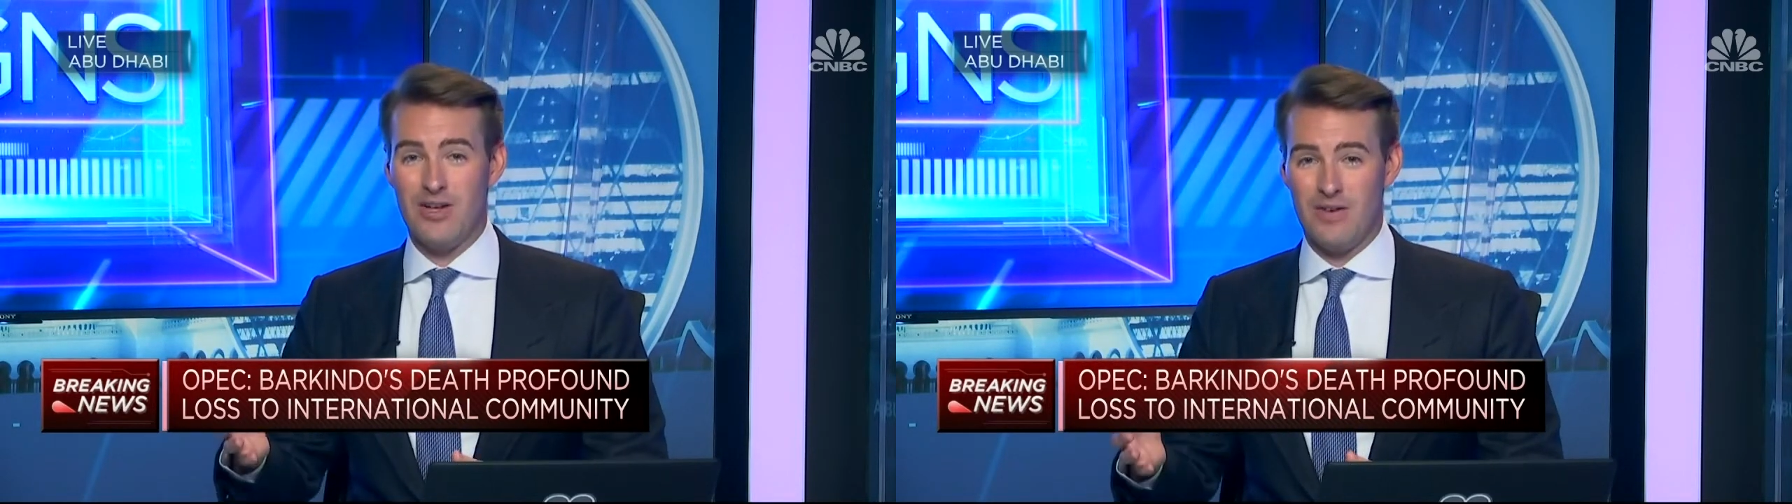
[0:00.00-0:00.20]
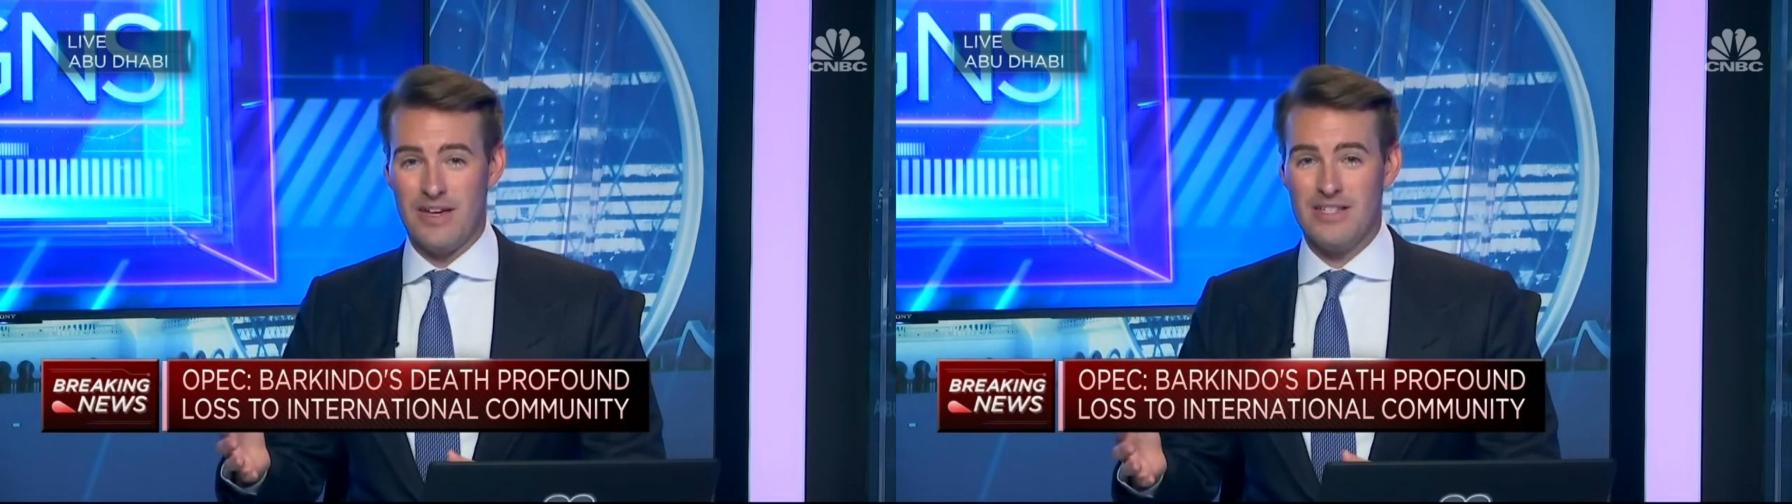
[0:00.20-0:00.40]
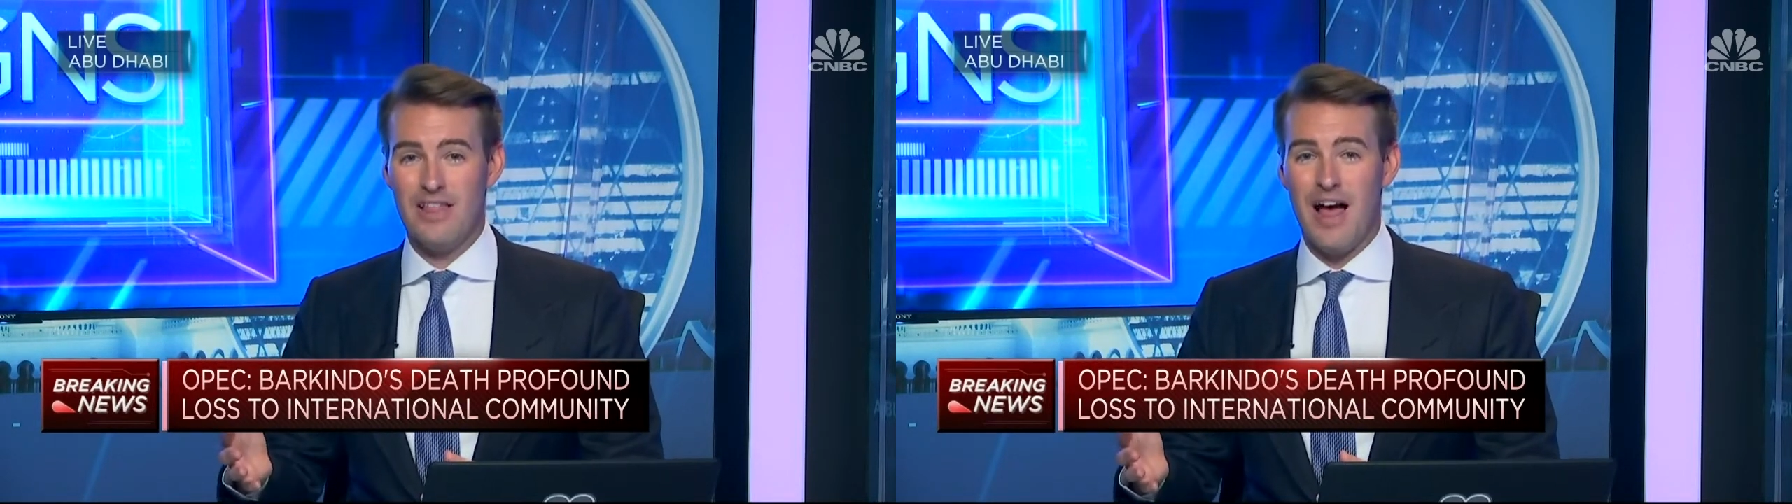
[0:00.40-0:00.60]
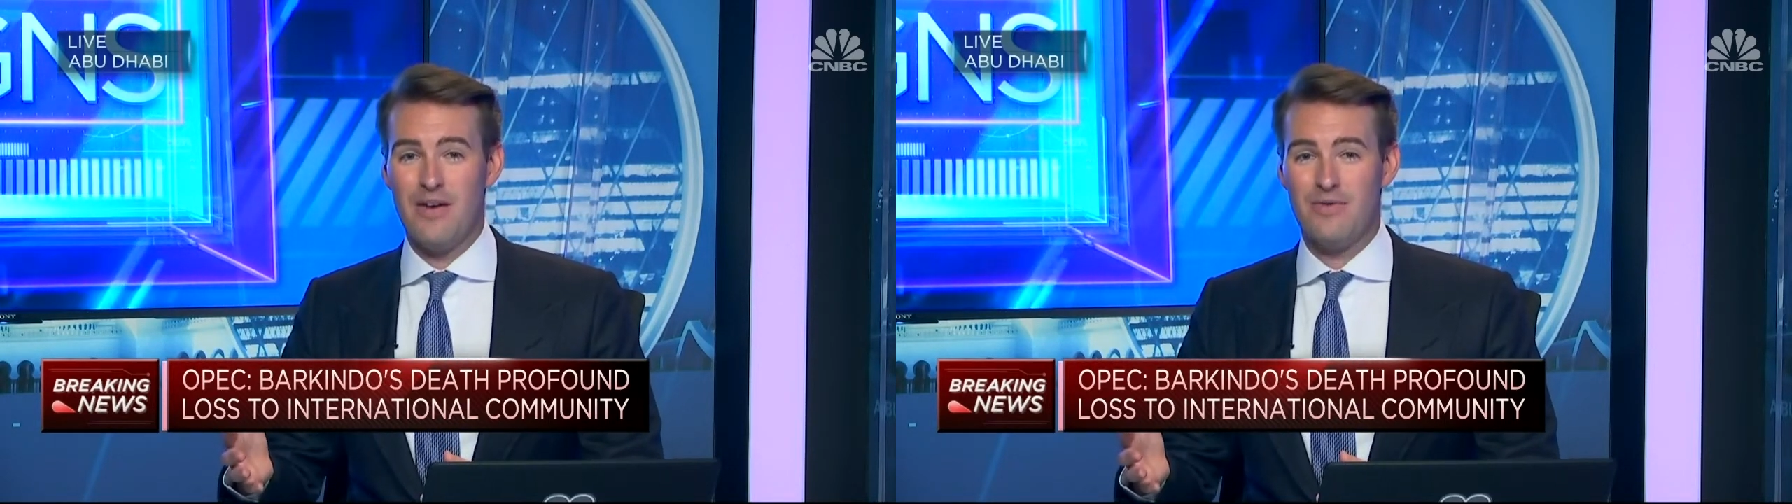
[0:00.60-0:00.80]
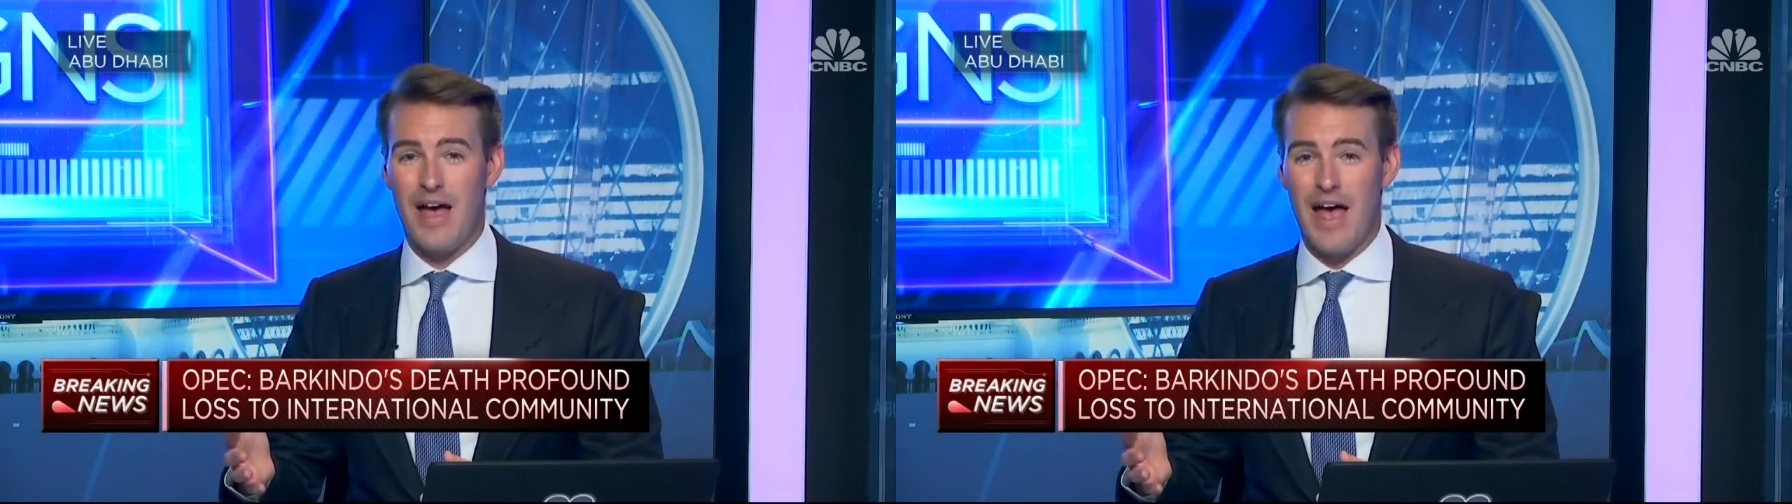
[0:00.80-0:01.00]
of his
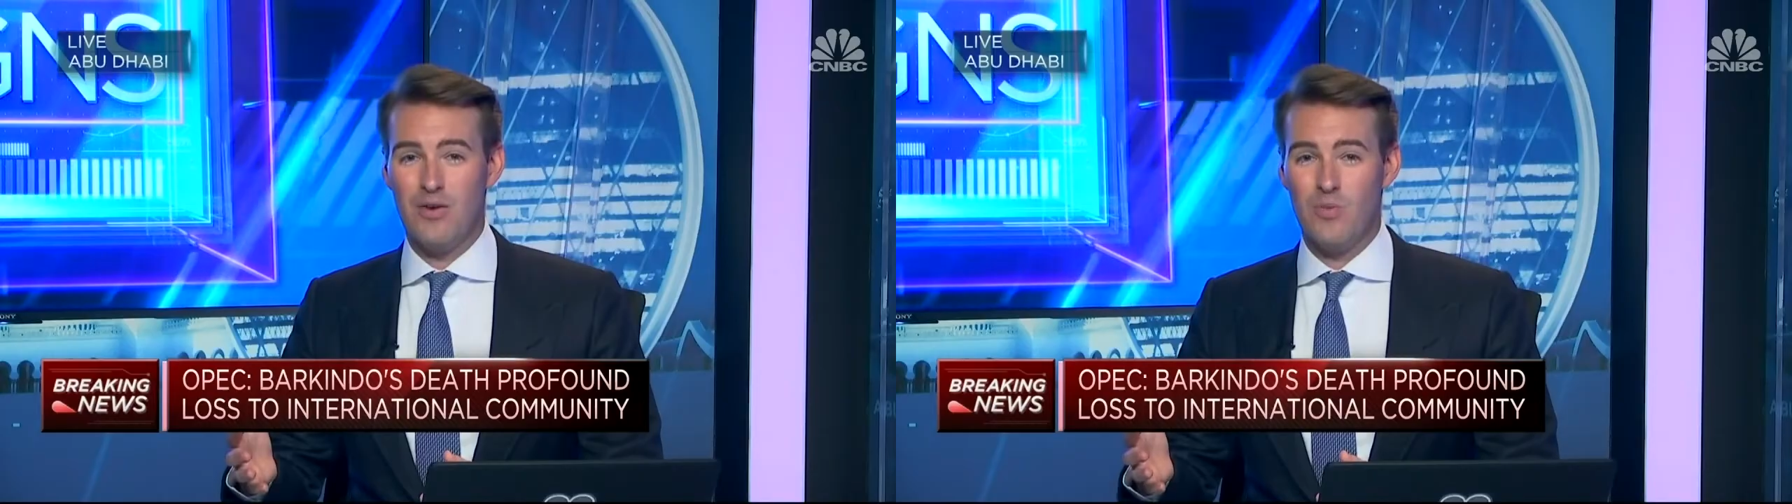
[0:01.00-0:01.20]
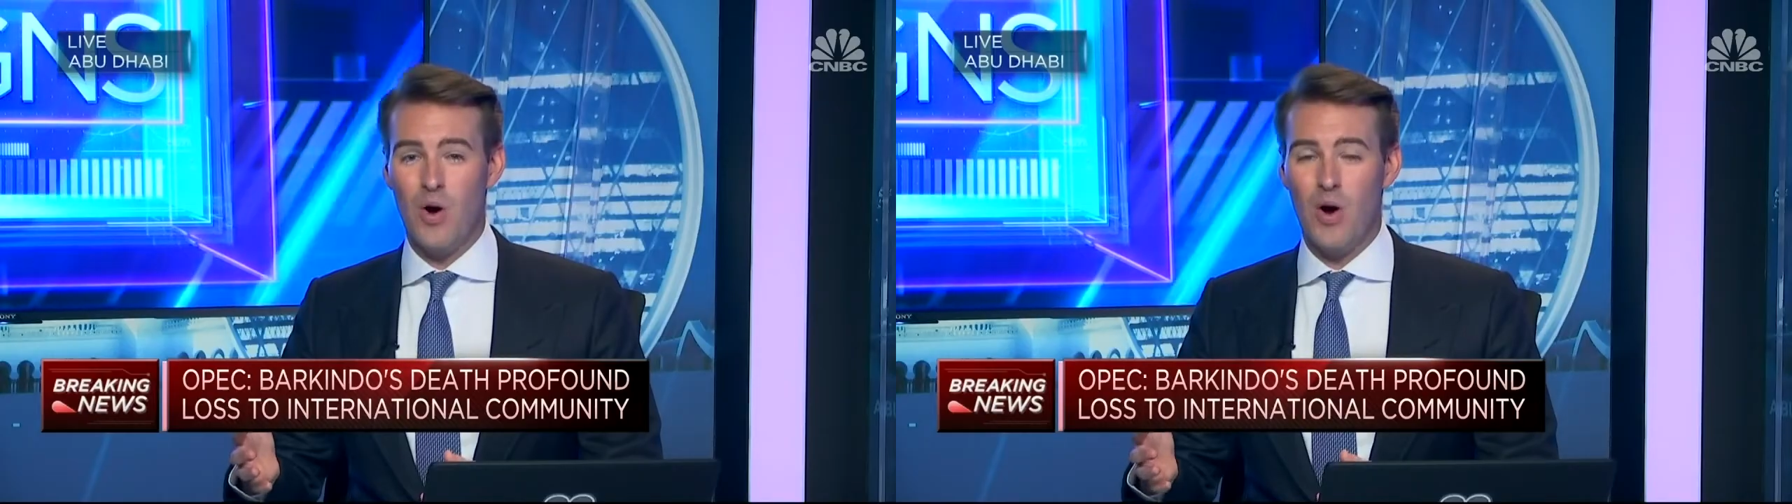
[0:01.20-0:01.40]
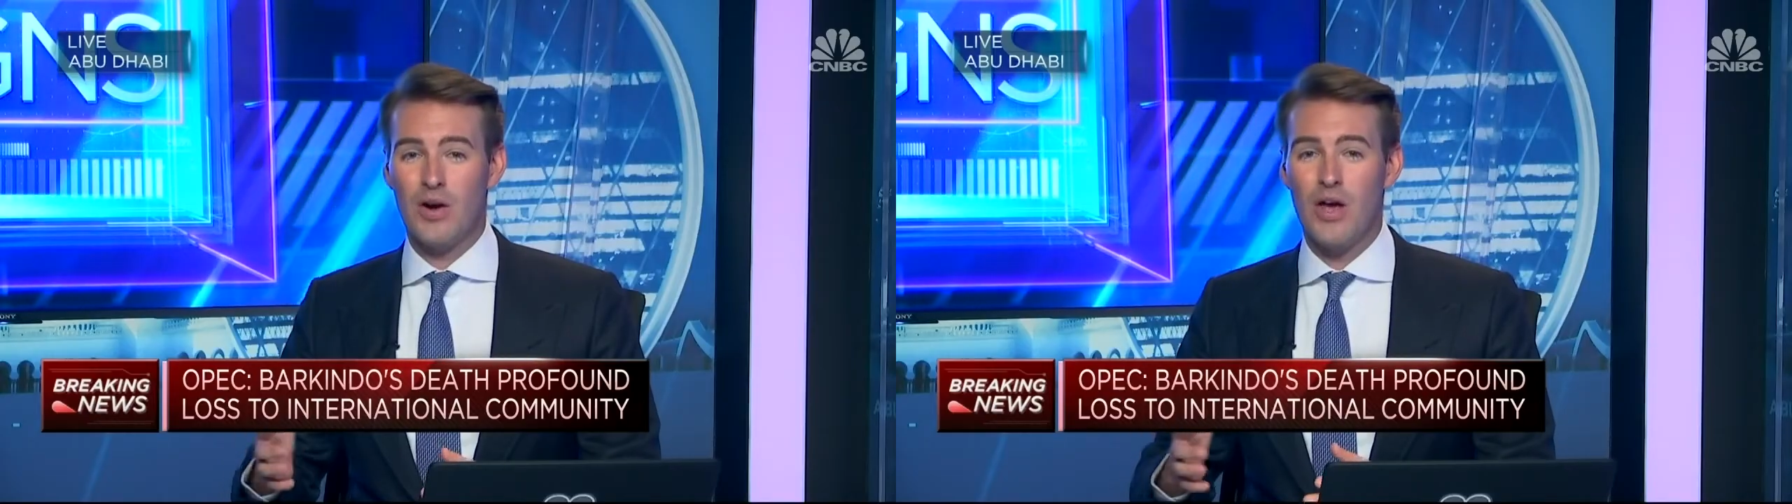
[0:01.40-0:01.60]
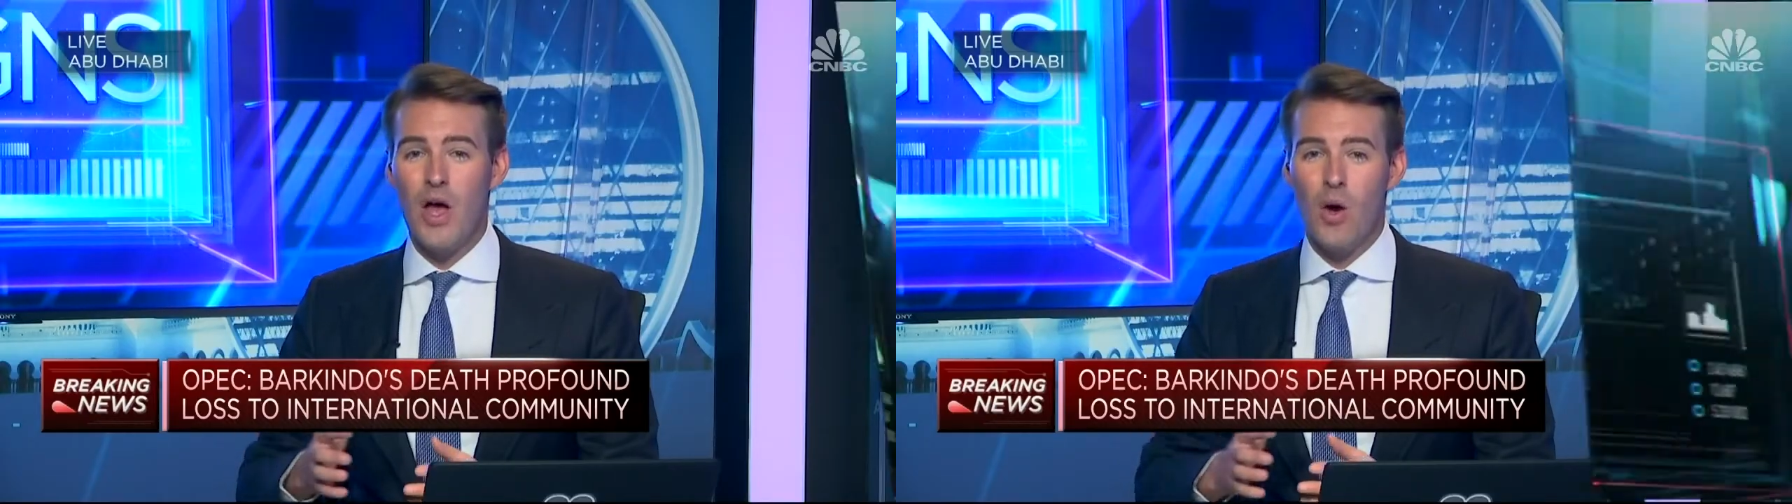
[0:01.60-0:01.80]
life and work.